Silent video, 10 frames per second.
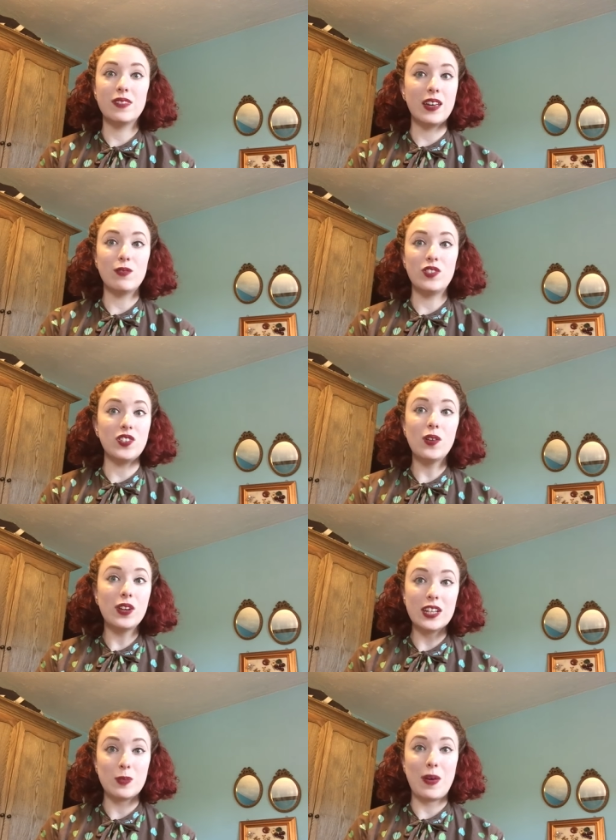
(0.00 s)
it was so
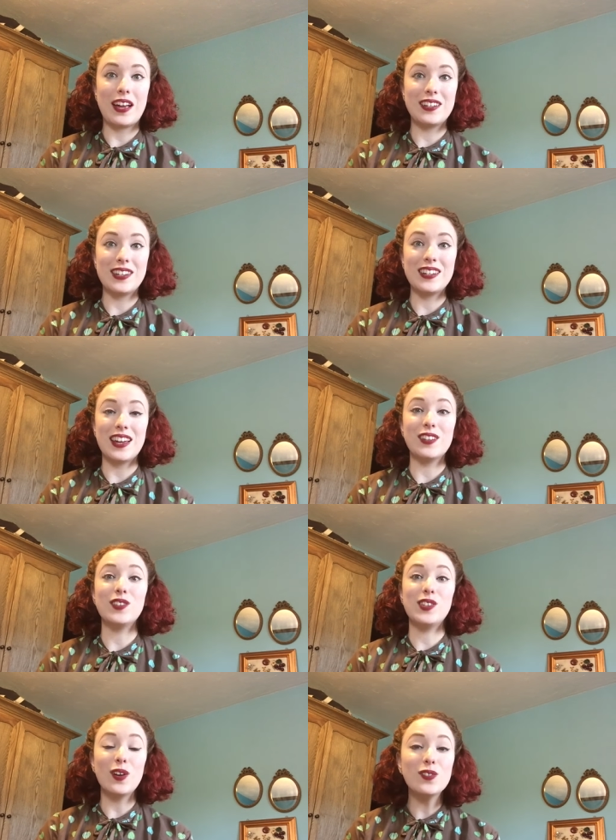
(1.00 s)
unexpected and
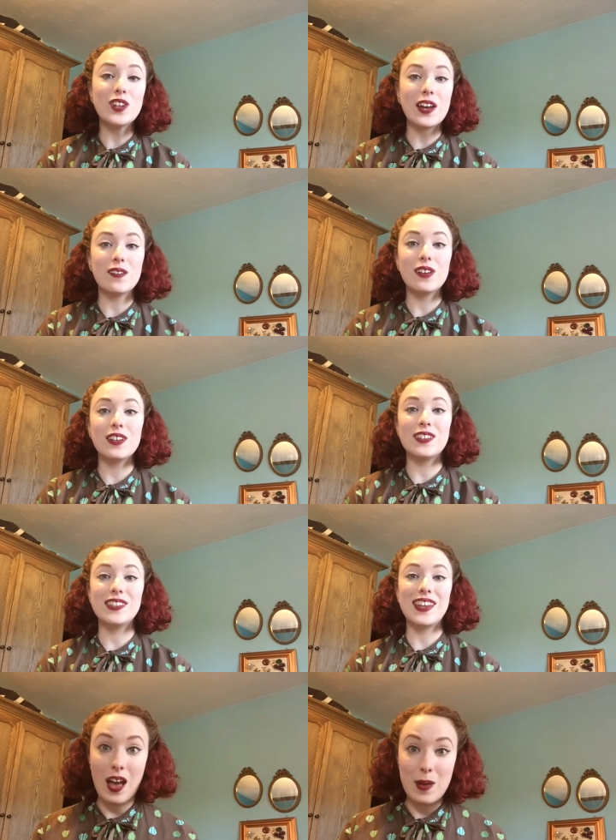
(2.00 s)
so
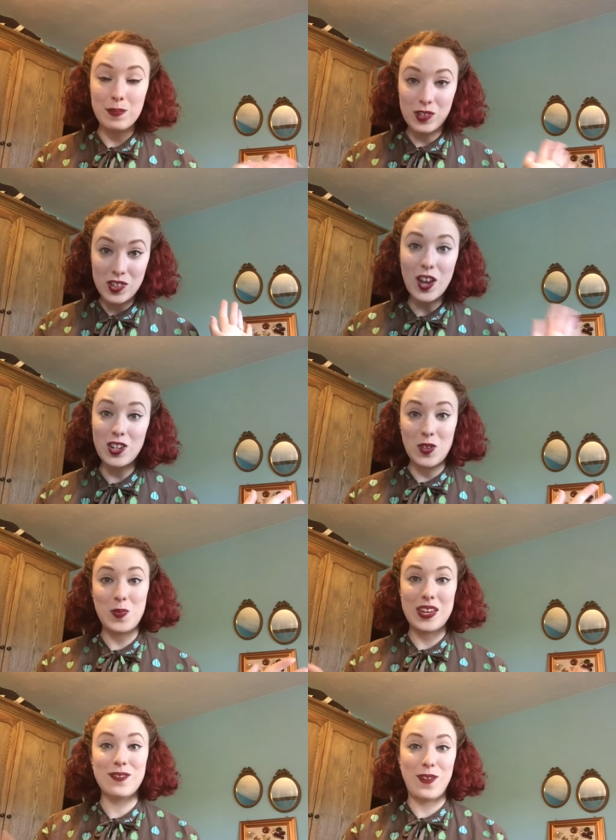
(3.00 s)
generous. I'm such a
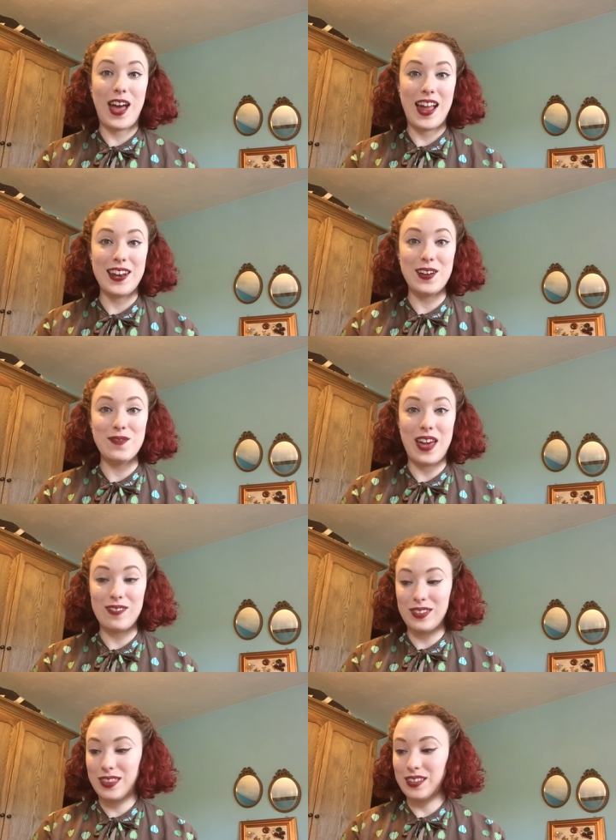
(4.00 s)
big fan of
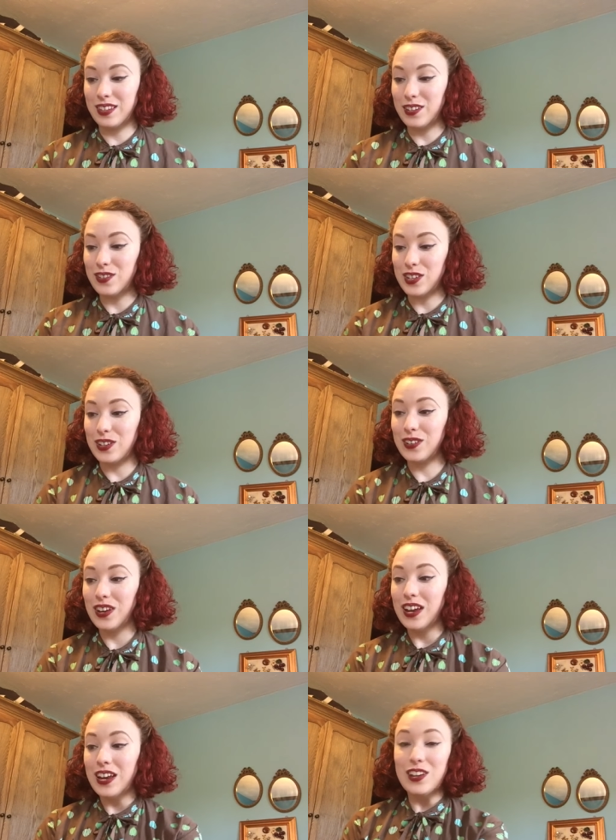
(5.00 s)
everything that you do.
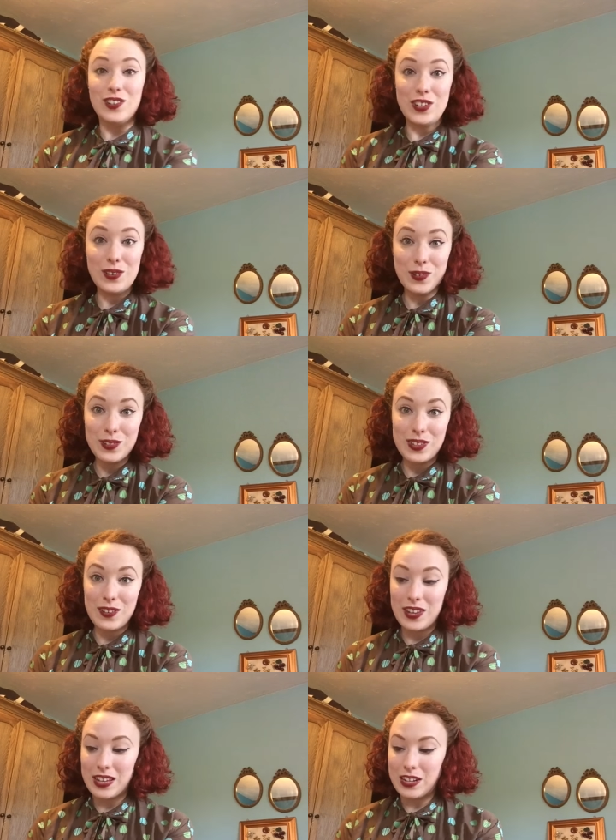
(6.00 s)
She
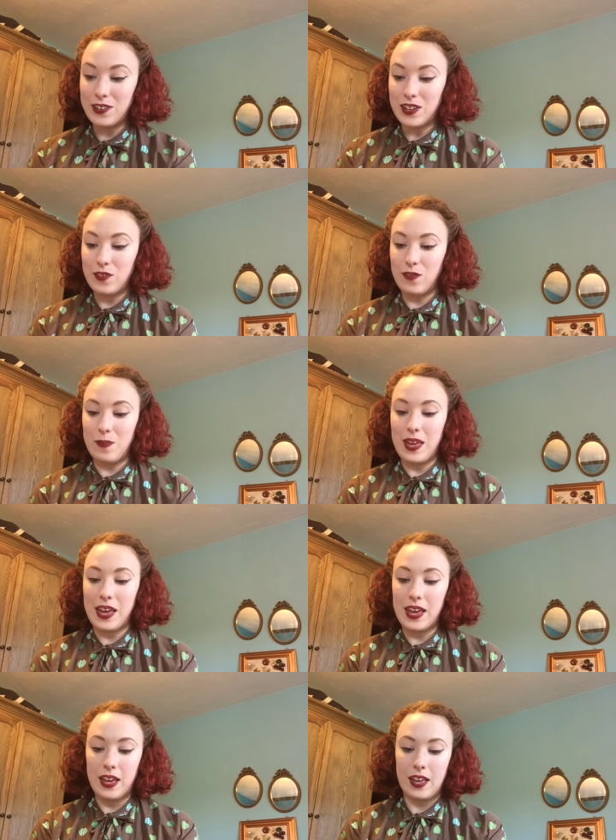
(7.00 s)
also included for
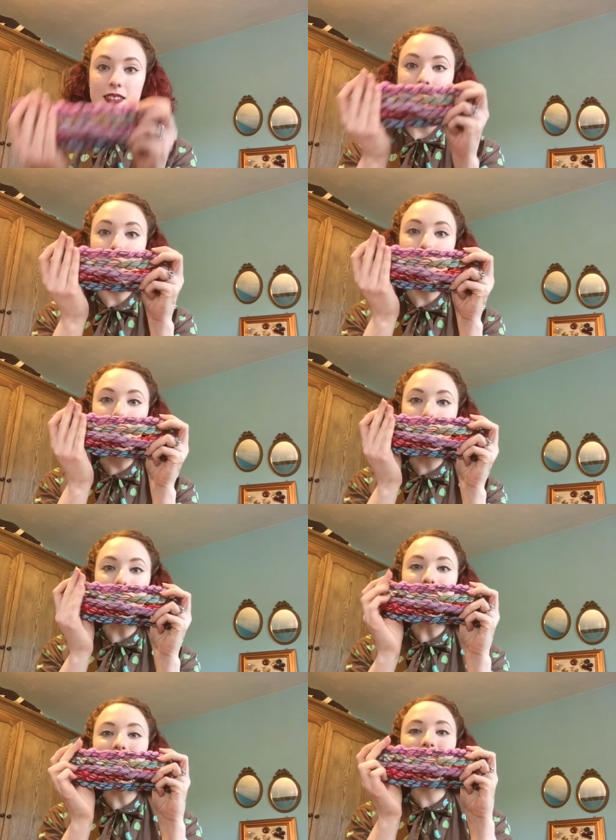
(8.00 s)
me some more
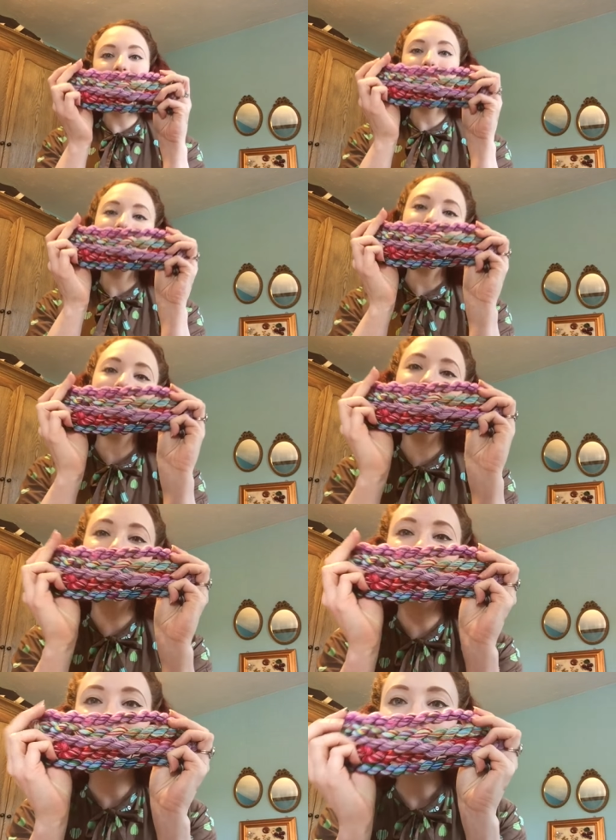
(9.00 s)

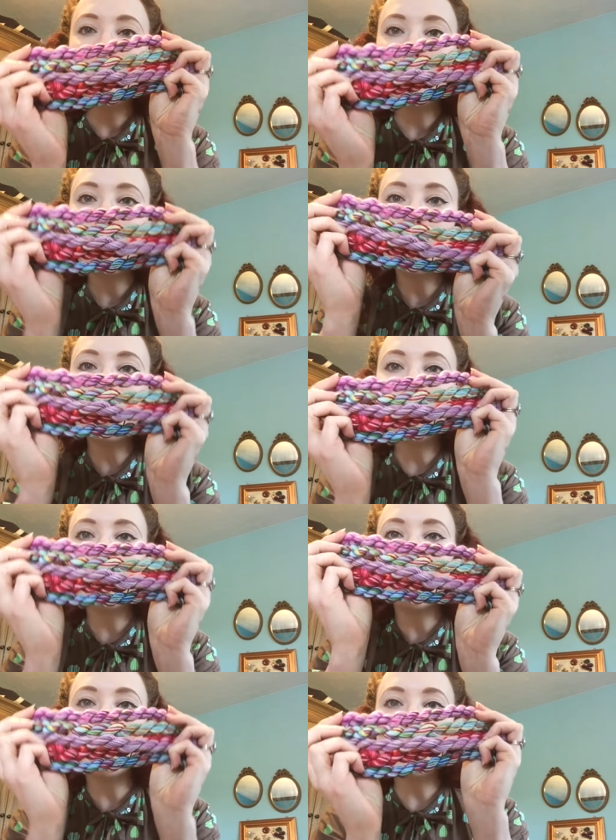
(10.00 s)
minis. Minis,
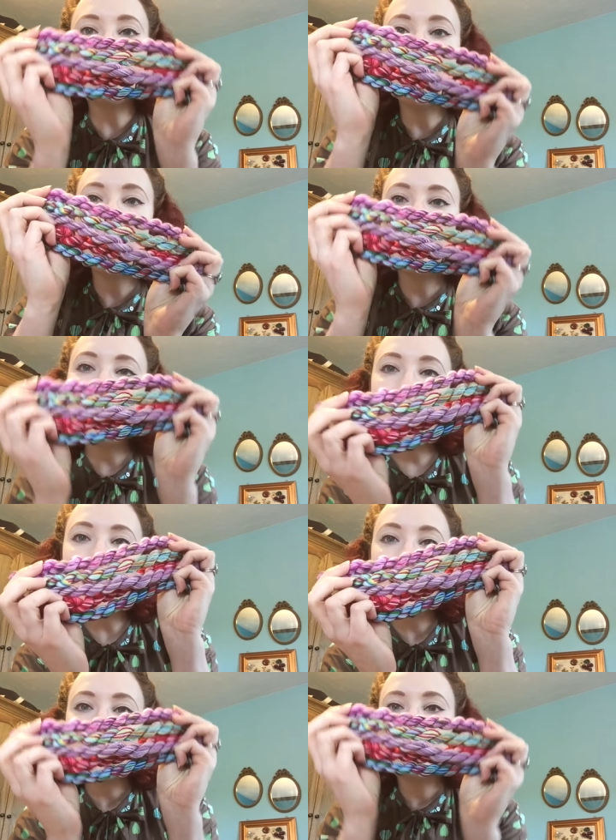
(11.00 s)
minis, minis,
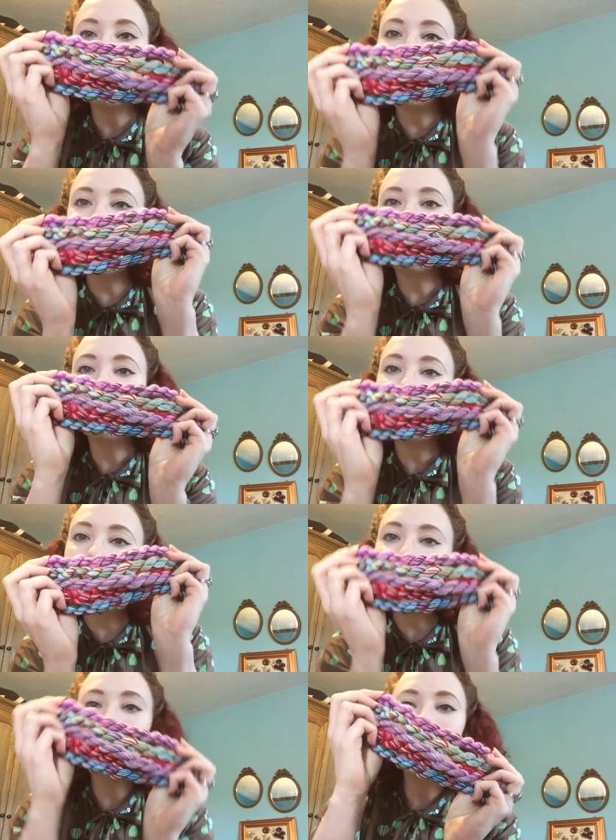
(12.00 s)
minis,
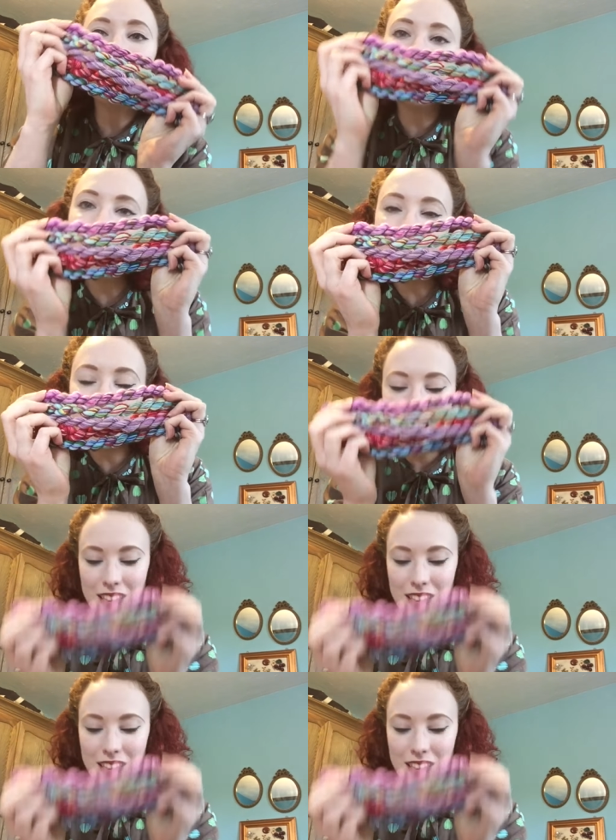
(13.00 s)
minis, minis.